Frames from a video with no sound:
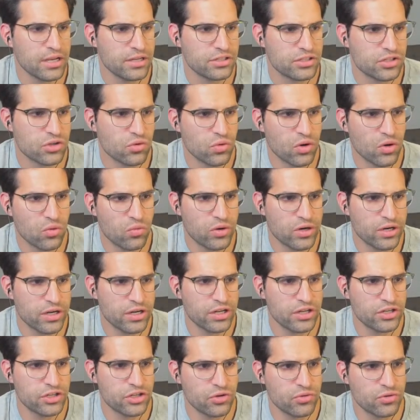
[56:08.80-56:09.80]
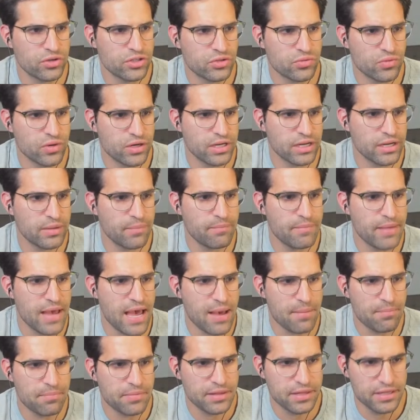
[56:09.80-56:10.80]
All right, so what we're going to do is we're going to
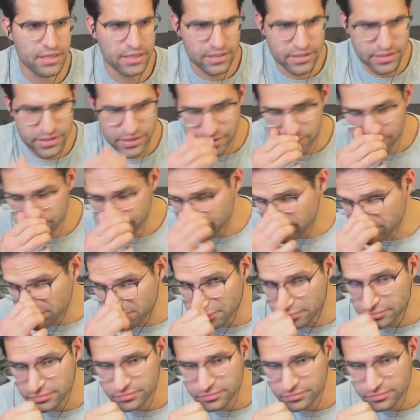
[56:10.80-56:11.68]
map these.